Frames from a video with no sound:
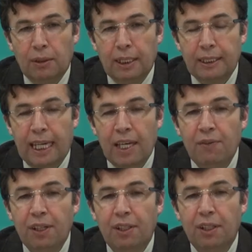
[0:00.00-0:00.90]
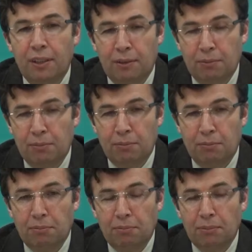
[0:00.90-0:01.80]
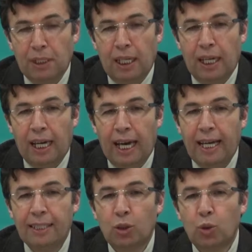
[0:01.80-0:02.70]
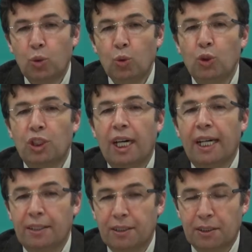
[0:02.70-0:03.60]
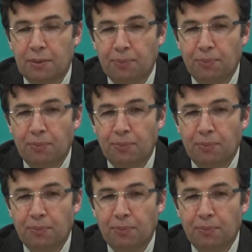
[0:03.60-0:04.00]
that everything has two sides.